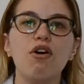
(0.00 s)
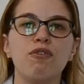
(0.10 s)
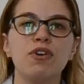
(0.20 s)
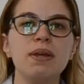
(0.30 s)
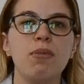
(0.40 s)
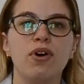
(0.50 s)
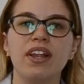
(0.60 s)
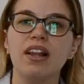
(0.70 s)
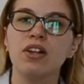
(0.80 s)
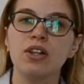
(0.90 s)
For the model,
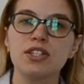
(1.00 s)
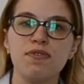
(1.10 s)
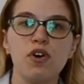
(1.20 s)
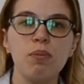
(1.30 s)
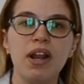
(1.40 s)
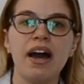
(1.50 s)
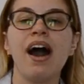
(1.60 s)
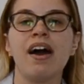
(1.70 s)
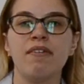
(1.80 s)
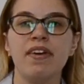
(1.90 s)
closed formulas
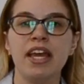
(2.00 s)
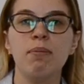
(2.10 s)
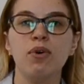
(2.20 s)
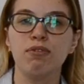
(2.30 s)
are available